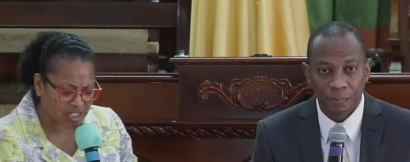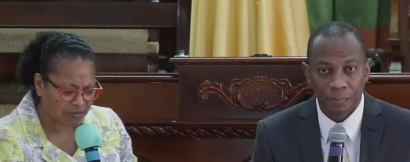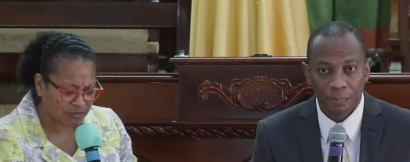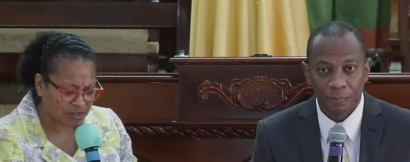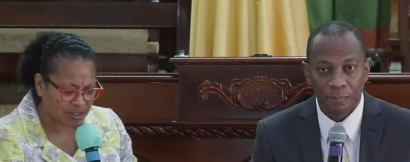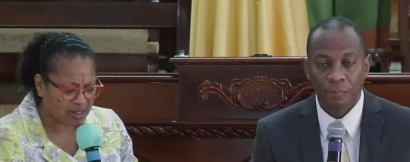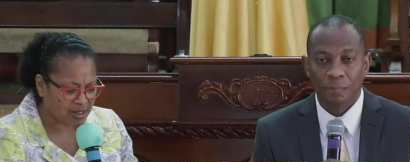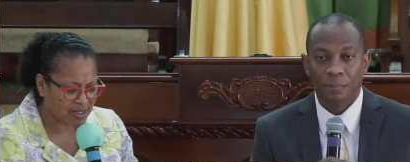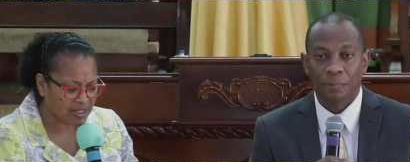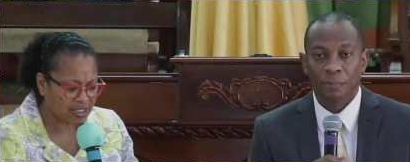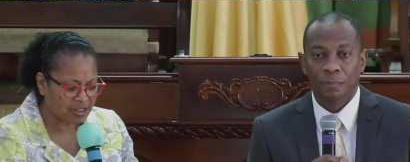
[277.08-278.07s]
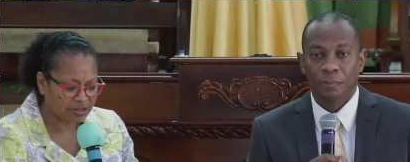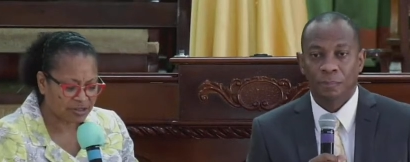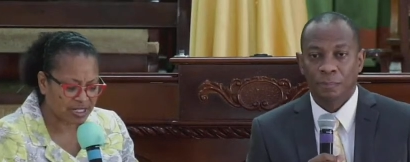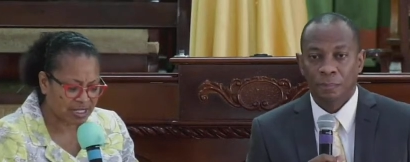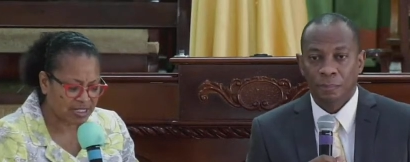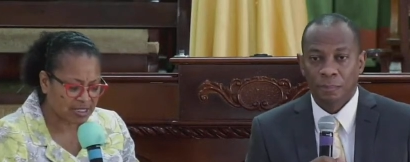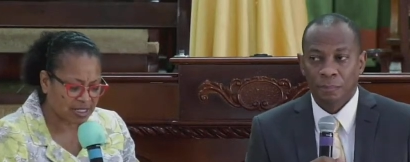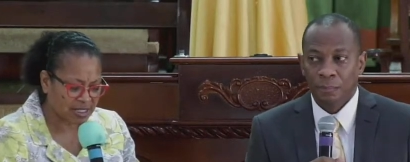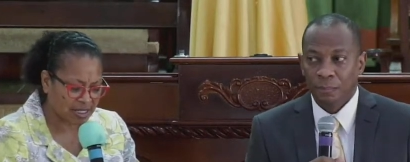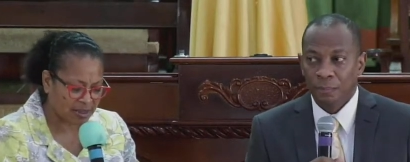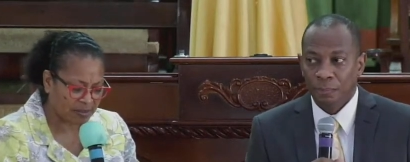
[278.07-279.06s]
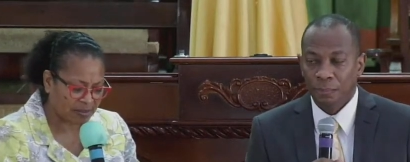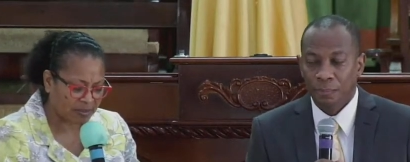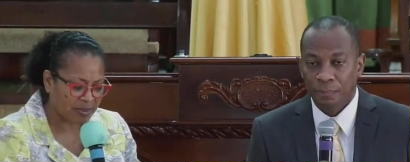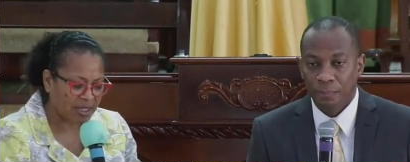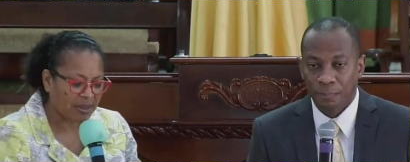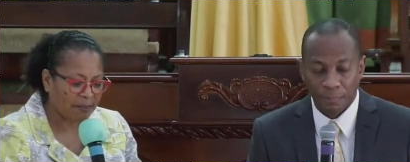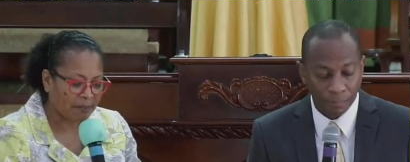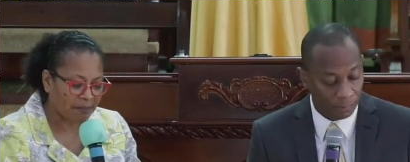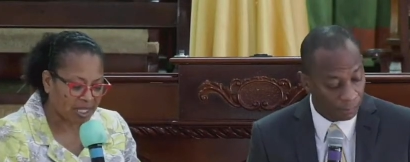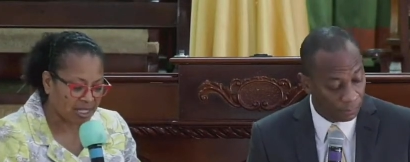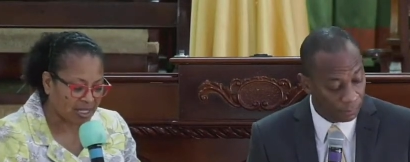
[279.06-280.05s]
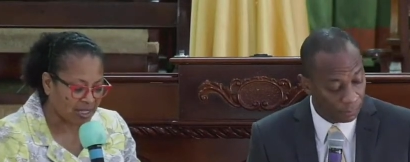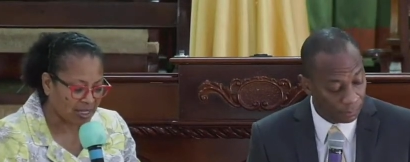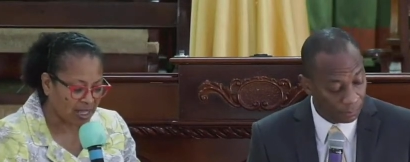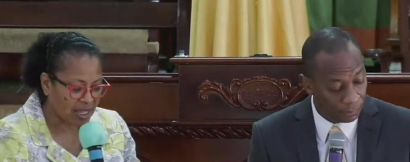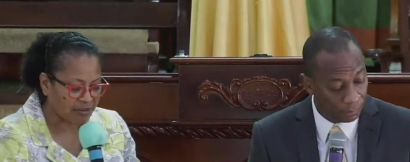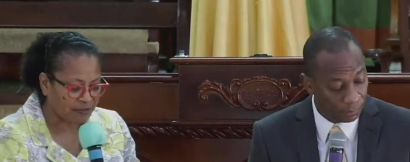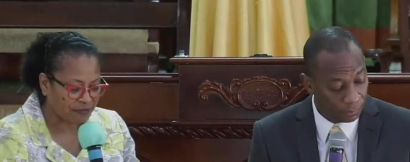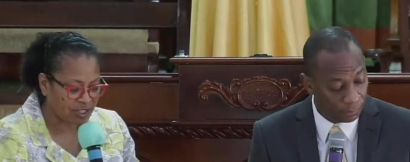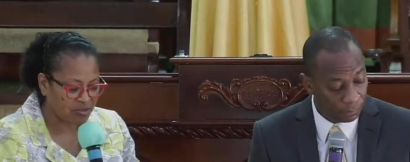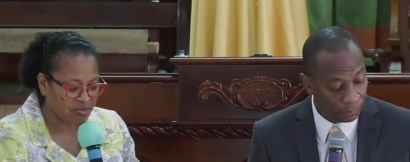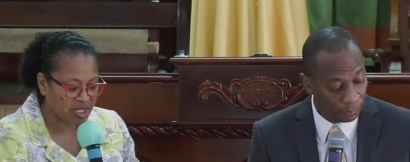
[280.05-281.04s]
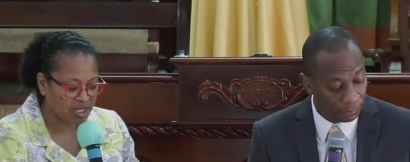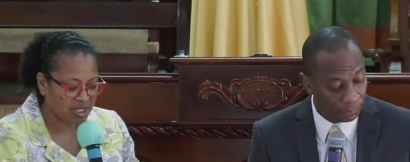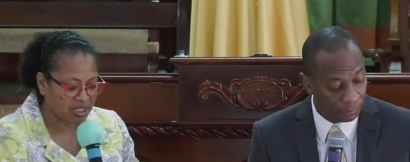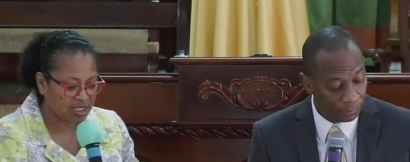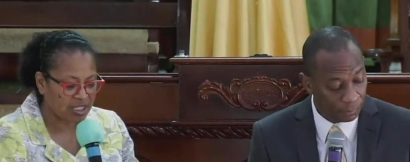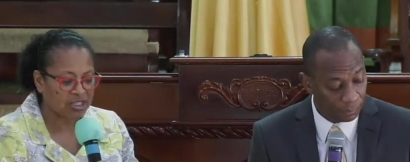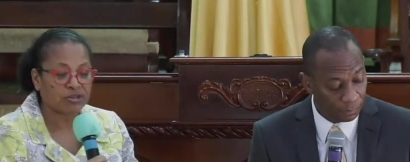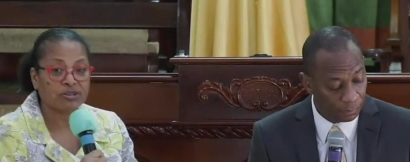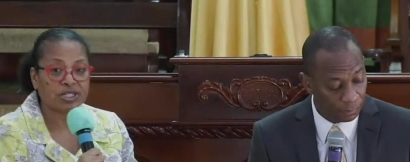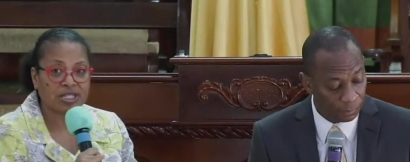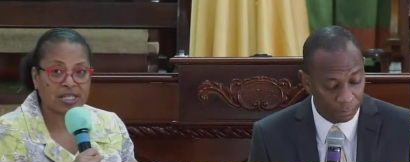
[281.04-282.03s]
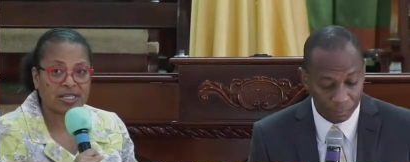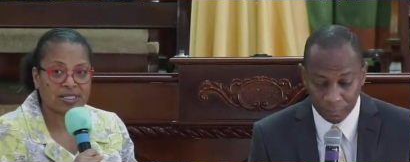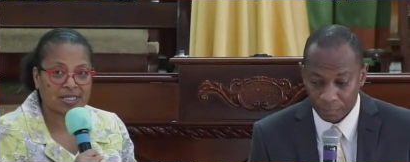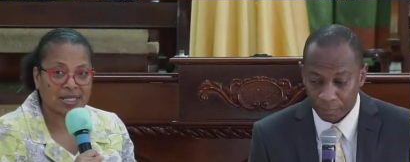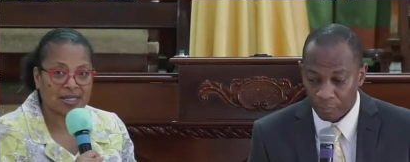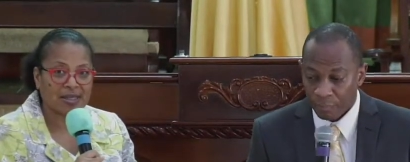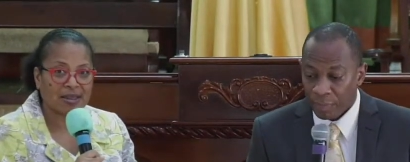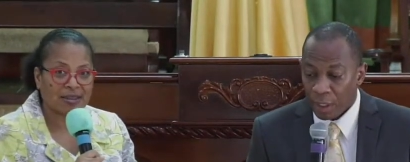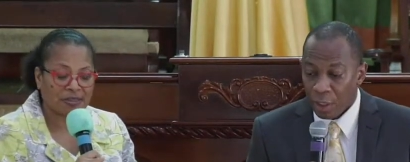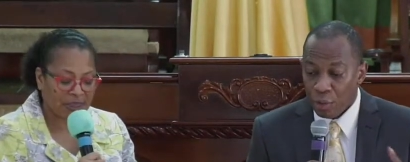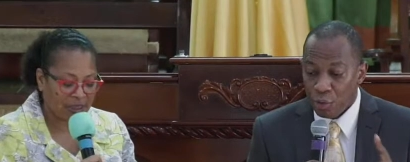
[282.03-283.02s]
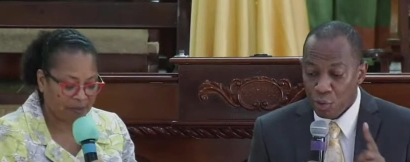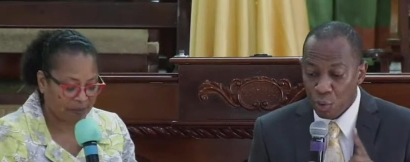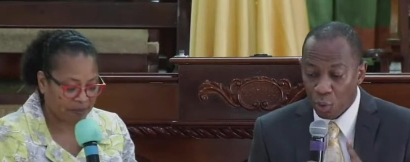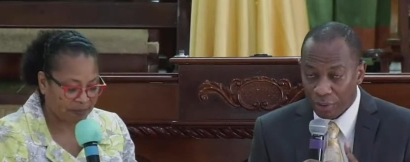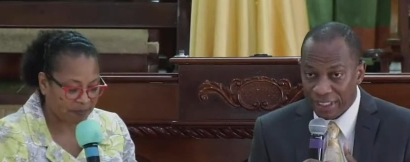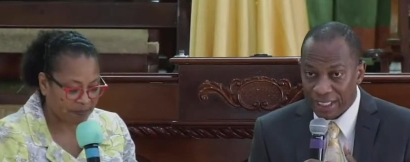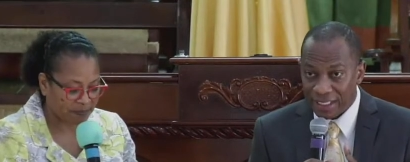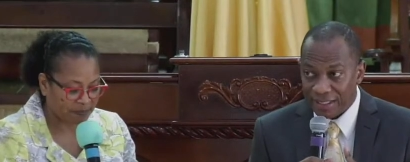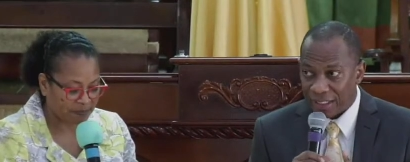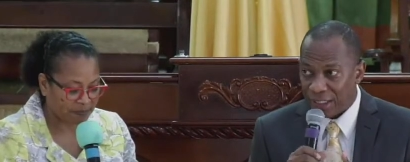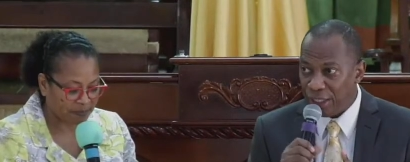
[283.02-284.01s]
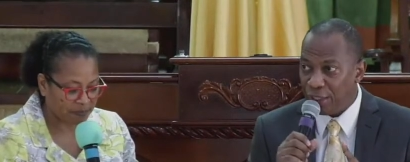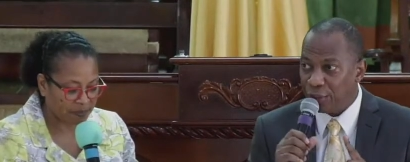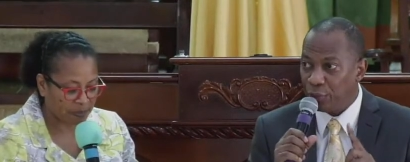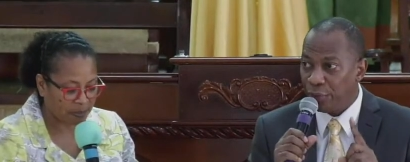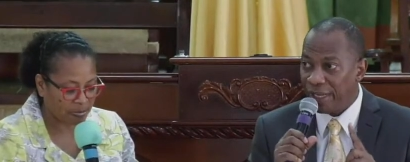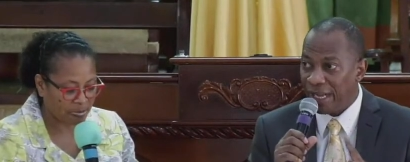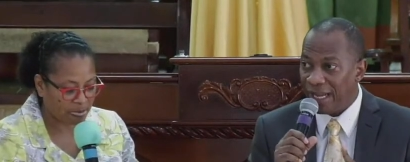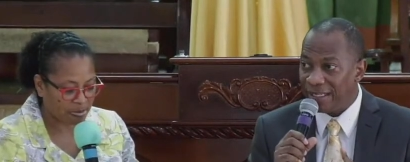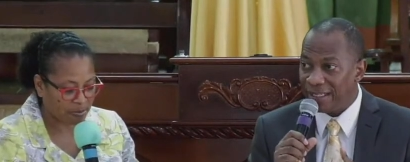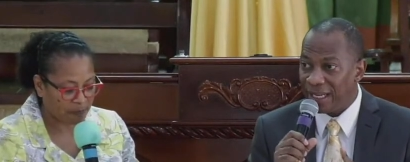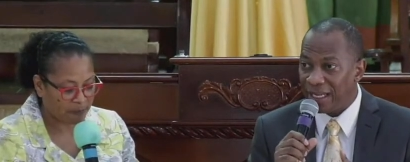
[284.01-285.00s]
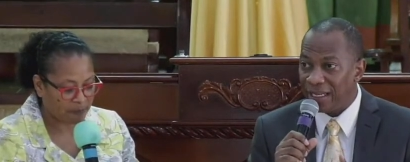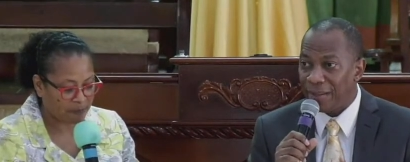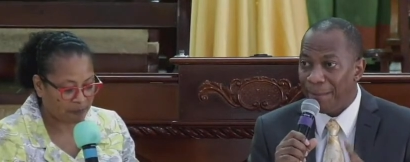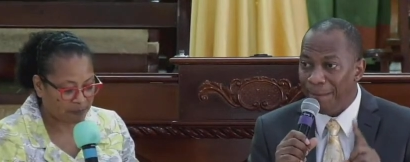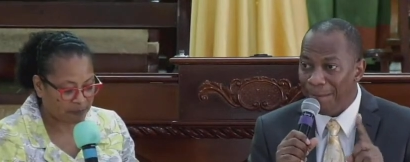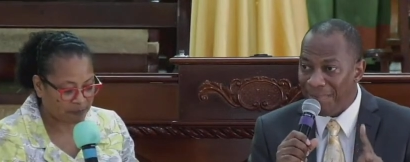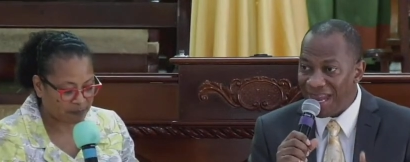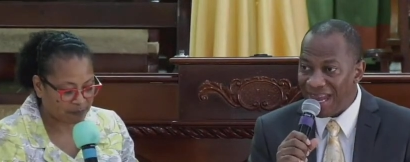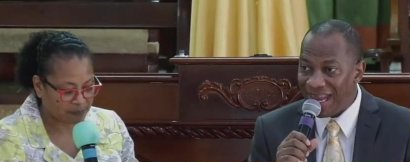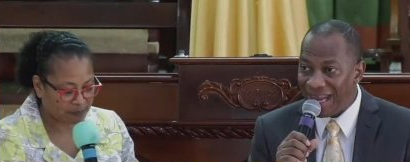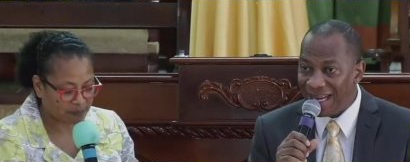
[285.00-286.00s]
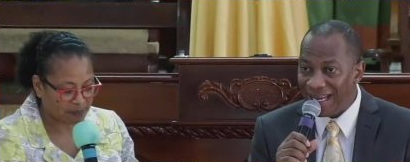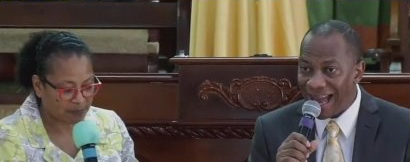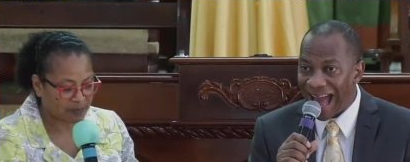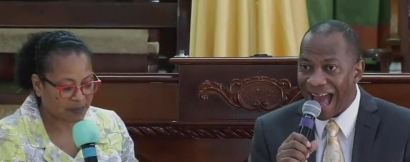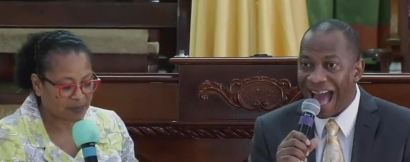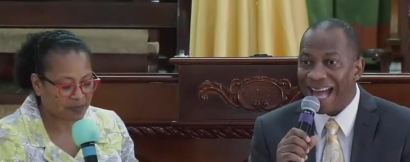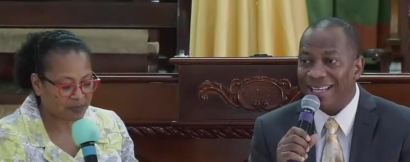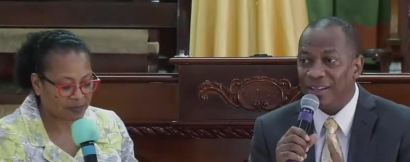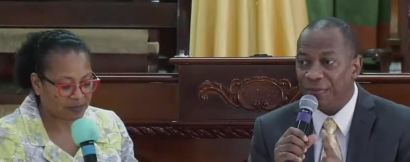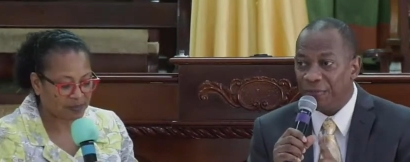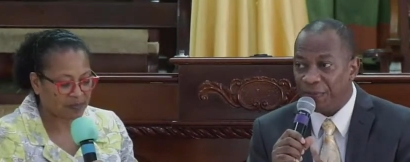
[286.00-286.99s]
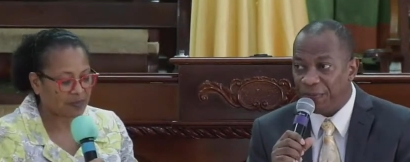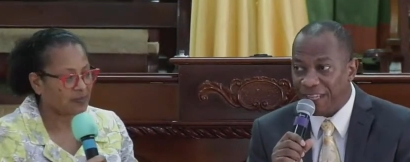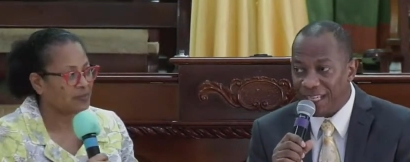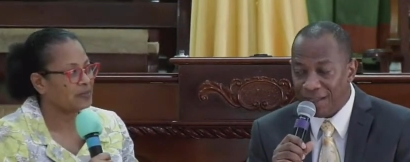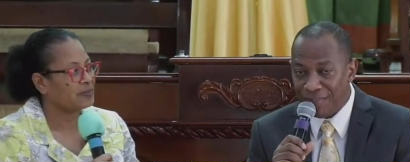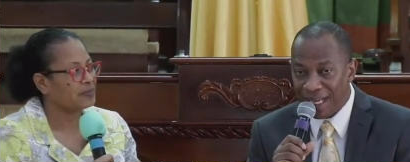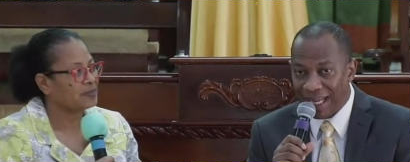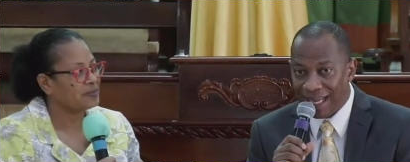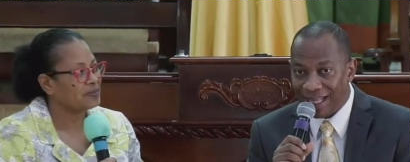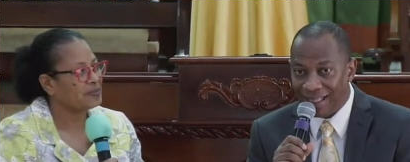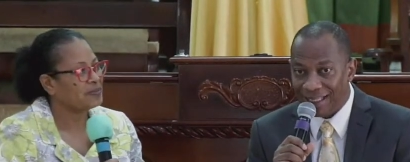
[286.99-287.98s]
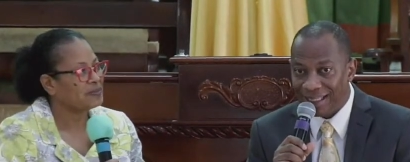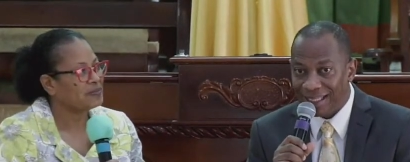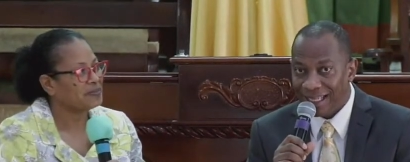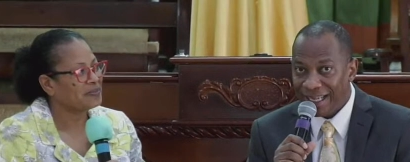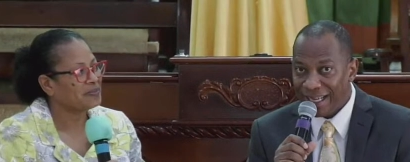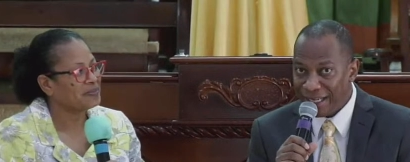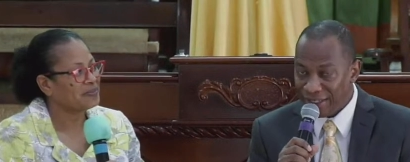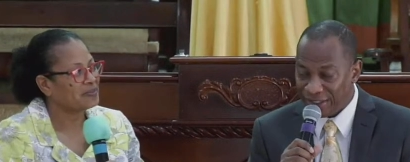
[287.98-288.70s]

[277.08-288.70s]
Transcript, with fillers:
Speaker 1: of God, he created him. Male and female, he created them.
Speaker 2: Notice, he created male and female in his